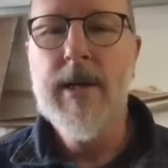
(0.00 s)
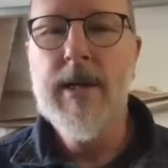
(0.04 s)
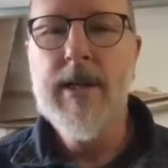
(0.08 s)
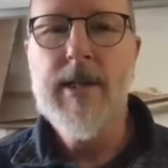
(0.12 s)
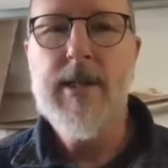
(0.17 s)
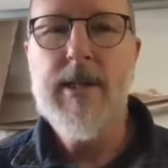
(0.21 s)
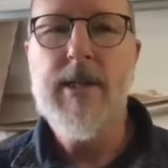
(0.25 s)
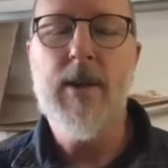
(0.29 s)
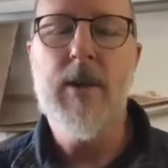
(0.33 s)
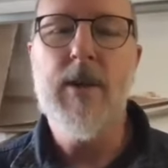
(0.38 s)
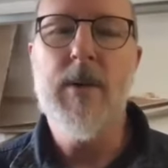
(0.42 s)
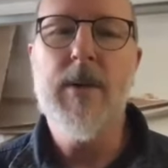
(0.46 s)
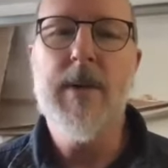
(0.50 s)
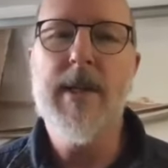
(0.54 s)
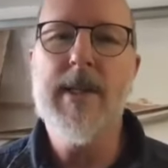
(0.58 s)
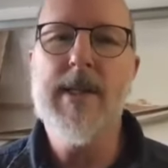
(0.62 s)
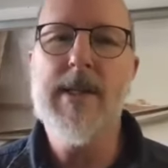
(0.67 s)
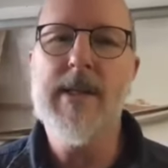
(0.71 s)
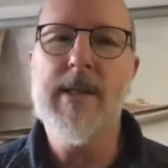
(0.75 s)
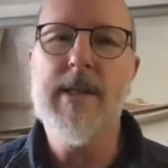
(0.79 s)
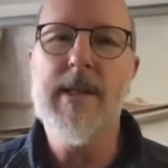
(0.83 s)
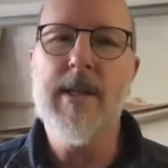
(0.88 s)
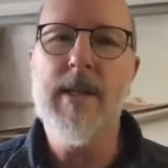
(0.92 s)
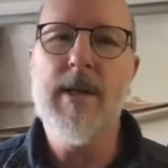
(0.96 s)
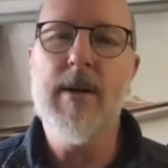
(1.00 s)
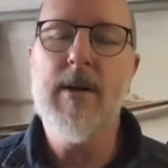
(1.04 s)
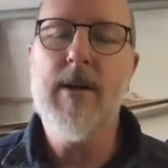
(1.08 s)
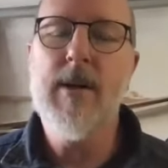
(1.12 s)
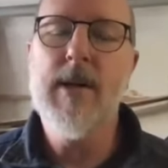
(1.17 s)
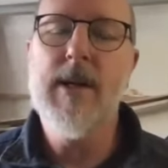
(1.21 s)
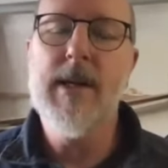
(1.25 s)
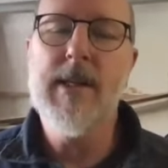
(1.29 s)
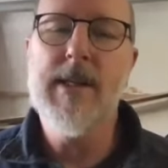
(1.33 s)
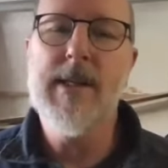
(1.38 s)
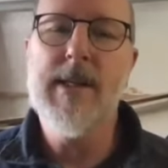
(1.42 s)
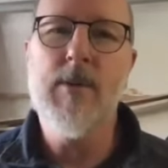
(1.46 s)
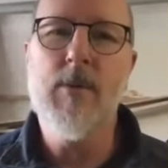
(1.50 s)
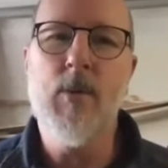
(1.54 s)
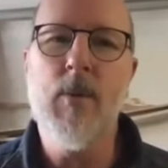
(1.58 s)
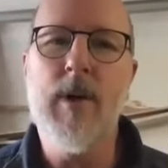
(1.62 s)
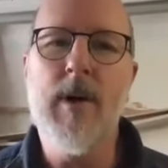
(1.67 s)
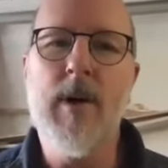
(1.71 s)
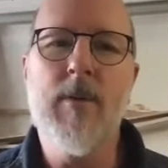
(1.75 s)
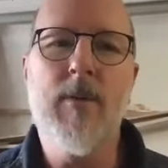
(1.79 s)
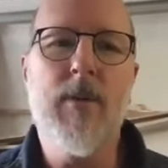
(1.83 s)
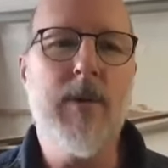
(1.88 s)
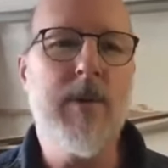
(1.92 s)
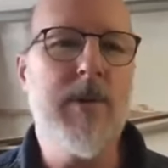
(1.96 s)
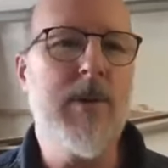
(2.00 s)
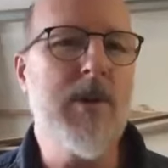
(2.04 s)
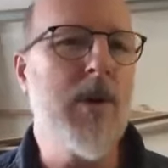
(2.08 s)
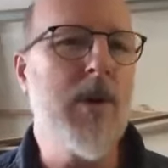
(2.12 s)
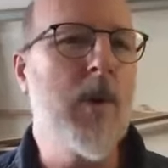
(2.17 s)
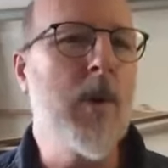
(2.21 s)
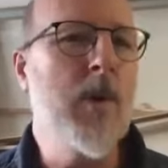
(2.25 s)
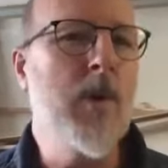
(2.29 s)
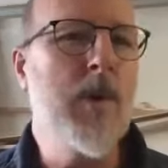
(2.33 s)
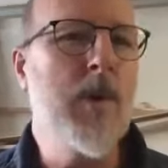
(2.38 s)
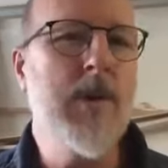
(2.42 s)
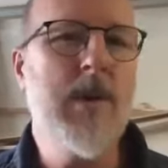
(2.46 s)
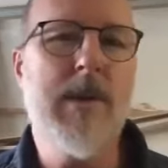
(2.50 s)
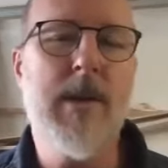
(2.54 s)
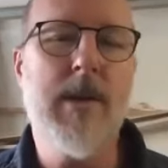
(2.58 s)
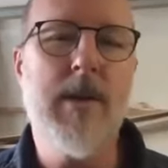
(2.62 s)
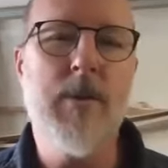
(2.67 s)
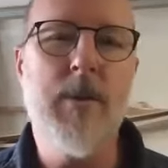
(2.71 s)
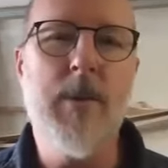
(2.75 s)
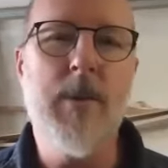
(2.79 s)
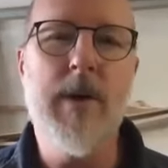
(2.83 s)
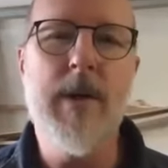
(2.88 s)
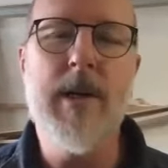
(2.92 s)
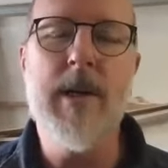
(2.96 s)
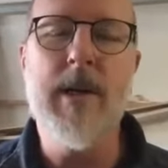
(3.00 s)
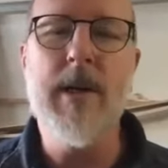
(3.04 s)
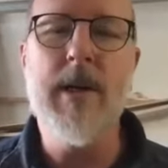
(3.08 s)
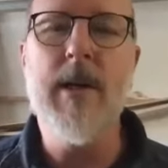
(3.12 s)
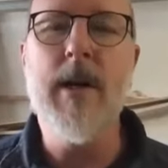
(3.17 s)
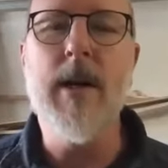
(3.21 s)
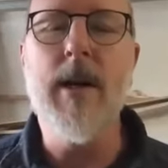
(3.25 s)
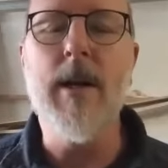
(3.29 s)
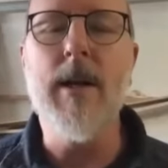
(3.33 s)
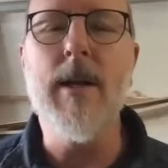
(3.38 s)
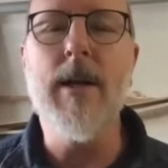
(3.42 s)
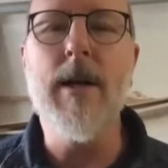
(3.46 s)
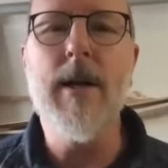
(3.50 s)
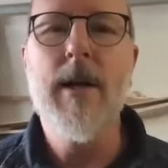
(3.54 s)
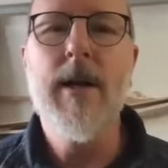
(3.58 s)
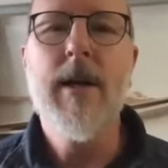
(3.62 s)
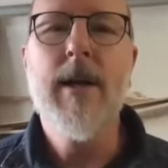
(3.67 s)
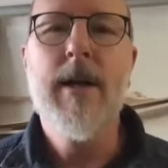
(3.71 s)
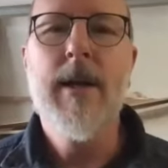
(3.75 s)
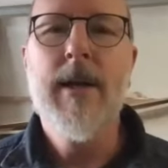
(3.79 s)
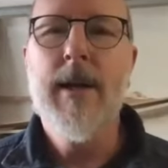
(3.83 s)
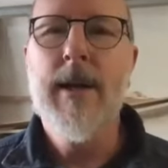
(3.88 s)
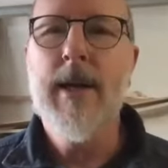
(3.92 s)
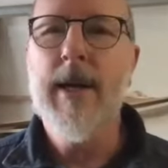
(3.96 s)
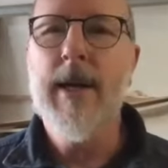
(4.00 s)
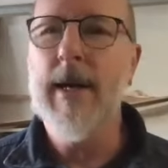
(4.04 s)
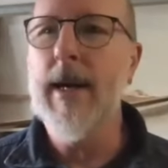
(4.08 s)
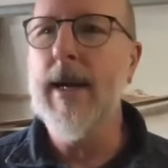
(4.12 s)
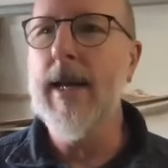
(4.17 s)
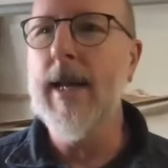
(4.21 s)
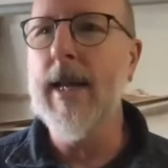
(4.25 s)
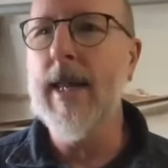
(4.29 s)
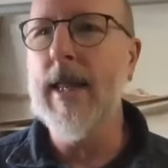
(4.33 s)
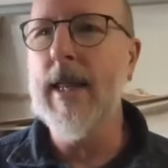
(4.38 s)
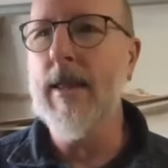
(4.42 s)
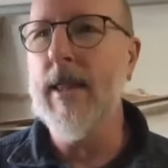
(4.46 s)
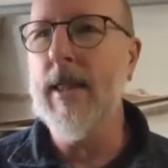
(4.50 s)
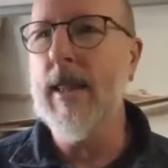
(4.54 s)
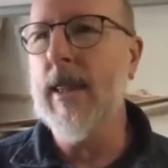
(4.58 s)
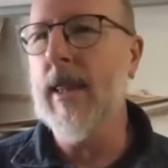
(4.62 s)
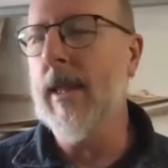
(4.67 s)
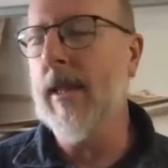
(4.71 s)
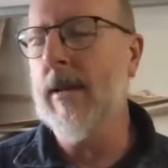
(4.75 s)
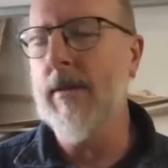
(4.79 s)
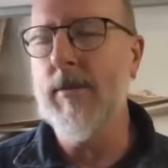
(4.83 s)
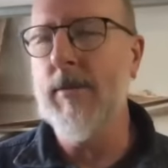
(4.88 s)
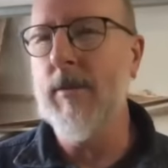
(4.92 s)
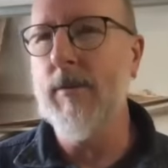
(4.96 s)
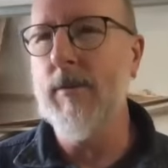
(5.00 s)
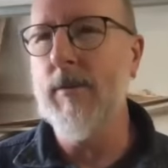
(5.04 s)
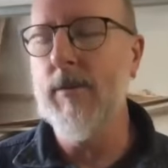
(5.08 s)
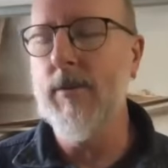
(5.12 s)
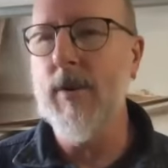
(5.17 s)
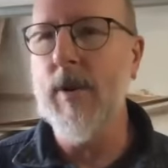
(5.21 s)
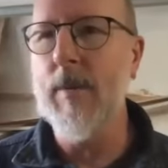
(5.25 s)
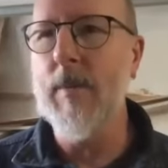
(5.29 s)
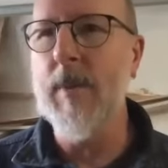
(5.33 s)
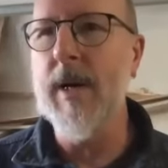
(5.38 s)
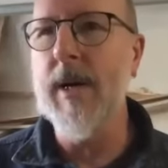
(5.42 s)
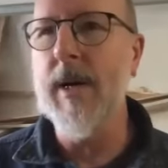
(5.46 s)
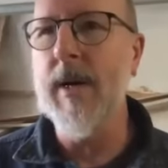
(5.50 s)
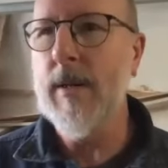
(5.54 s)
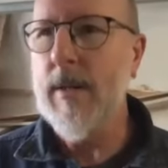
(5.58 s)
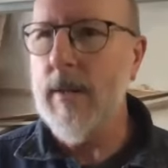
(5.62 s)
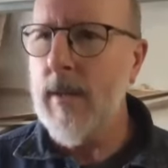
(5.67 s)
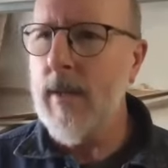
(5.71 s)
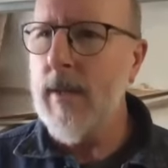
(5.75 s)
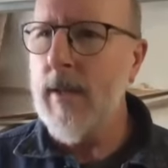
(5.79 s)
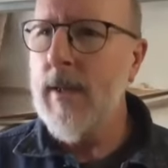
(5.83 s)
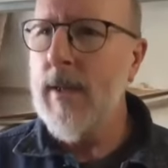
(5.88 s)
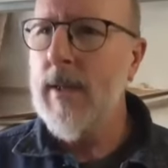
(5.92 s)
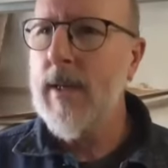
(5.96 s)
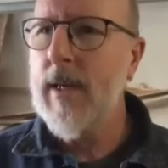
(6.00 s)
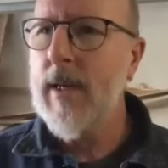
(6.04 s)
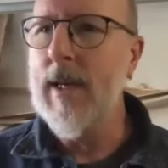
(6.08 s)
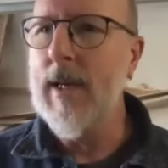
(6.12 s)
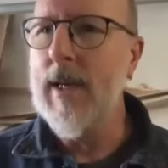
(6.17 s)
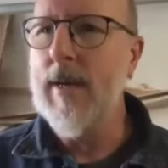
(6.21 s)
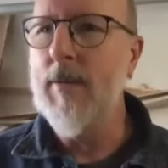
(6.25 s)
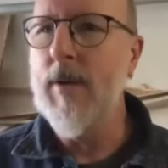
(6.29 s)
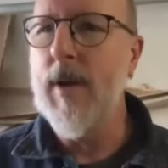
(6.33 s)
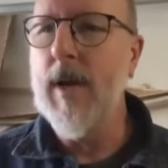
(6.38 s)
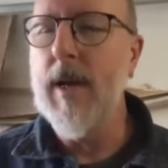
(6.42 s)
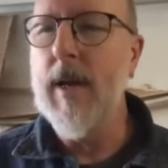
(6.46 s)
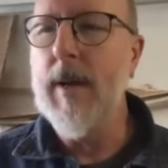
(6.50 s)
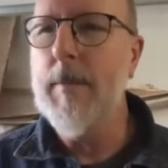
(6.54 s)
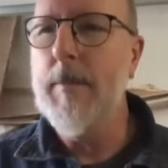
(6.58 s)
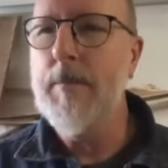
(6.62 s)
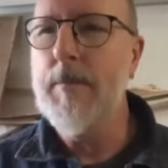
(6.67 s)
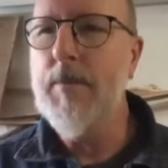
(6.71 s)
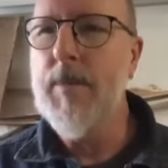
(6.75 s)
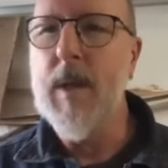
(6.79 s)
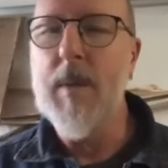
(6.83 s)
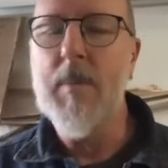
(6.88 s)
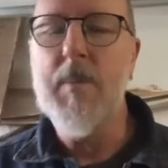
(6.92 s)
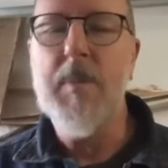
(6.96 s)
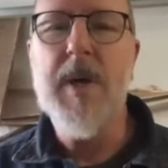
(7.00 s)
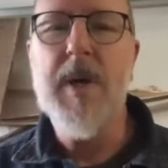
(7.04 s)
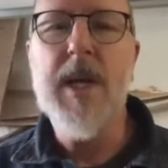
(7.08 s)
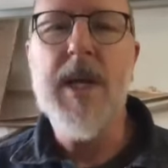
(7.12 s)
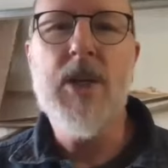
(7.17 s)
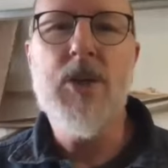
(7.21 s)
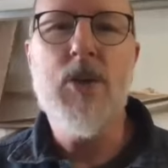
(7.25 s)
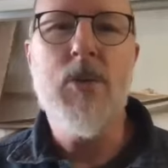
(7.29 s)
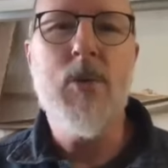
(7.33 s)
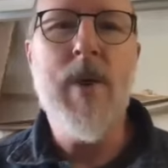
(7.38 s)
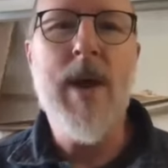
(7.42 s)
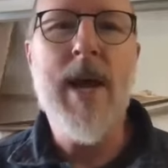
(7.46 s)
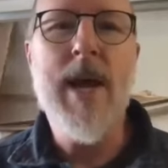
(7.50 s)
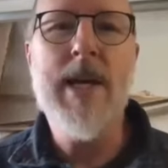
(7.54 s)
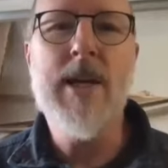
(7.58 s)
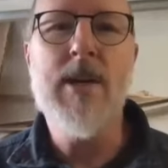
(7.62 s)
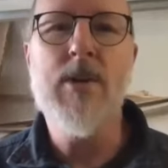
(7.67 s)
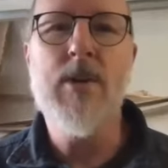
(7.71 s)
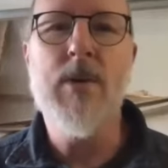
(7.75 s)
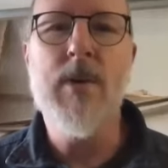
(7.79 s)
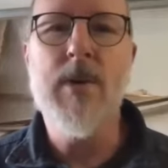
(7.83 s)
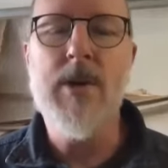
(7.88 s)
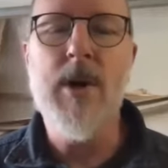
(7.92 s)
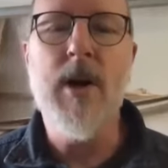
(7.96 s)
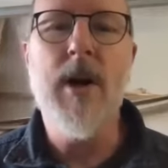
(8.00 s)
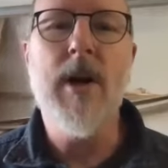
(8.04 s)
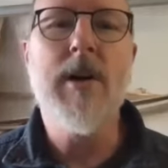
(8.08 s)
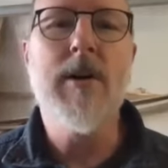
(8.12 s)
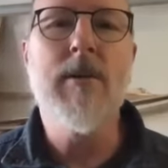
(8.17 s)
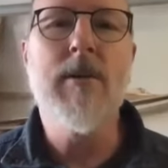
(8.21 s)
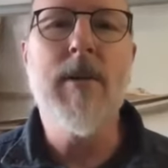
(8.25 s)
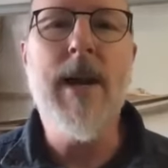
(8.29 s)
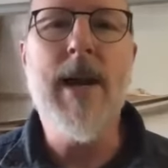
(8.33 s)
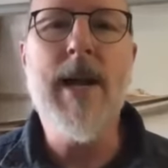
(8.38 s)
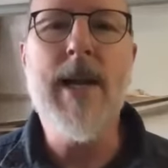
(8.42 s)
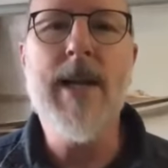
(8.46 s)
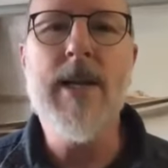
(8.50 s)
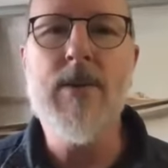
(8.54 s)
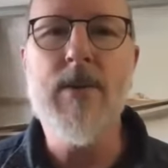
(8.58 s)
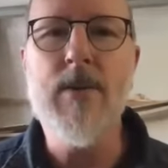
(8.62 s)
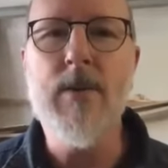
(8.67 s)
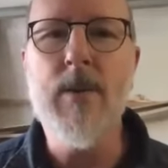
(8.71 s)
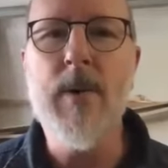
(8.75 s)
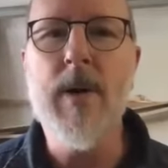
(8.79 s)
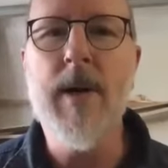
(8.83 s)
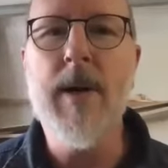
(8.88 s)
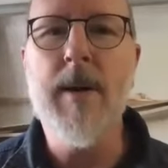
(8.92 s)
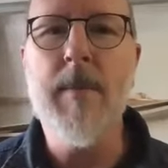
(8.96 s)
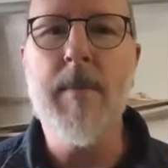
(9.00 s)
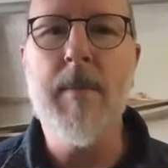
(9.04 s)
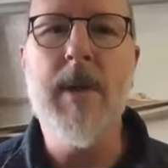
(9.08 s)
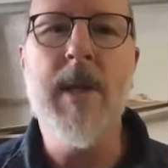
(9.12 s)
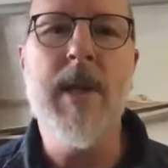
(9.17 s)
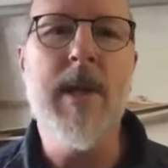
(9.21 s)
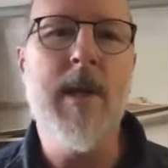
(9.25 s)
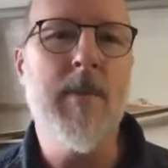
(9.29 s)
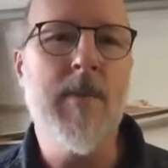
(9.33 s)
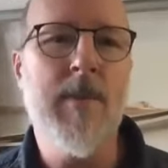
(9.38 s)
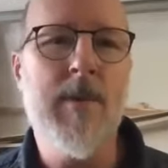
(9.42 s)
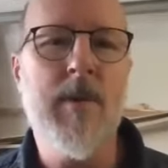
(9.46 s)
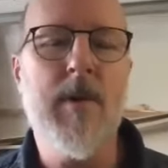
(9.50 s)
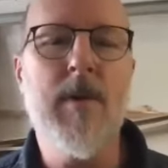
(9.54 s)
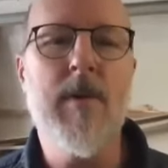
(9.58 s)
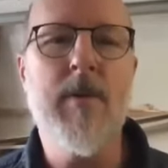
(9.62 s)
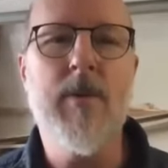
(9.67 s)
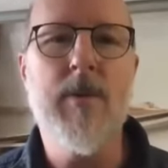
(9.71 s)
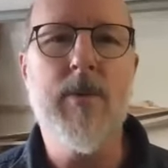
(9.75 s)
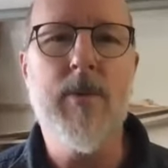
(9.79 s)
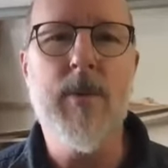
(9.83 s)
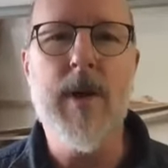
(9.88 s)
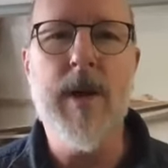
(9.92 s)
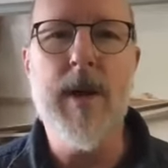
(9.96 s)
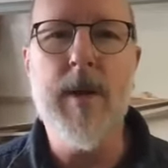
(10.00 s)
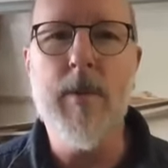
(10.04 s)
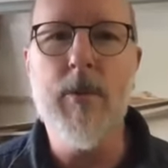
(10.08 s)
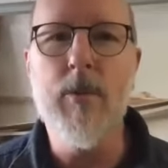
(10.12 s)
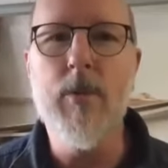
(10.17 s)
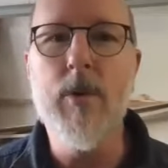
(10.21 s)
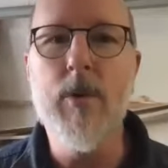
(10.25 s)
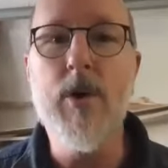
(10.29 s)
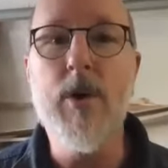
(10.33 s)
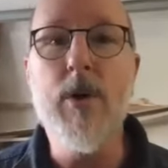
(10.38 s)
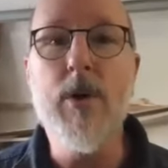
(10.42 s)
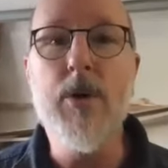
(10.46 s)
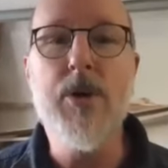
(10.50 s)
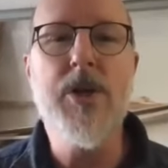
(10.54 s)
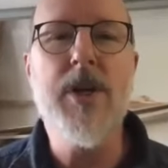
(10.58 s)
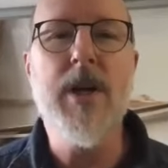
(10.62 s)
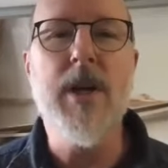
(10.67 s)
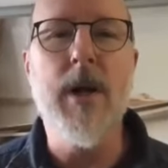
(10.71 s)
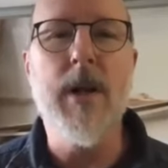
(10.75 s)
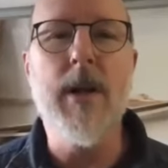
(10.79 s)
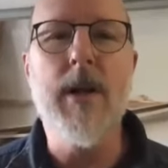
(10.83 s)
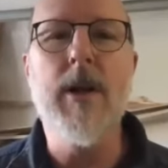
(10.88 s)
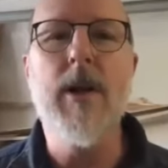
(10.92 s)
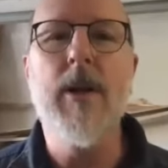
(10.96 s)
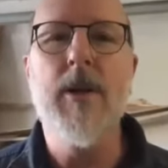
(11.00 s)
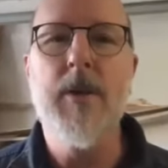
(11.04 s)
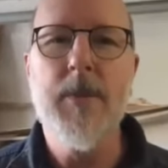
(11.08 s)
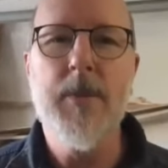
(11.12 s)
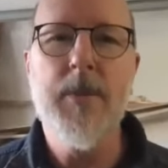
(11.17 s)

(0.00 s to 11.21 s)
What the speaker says: So it's a wonderful tone to the wood and color. And I think from a kind of a peach red to a dark red to a medium sort of rouge color.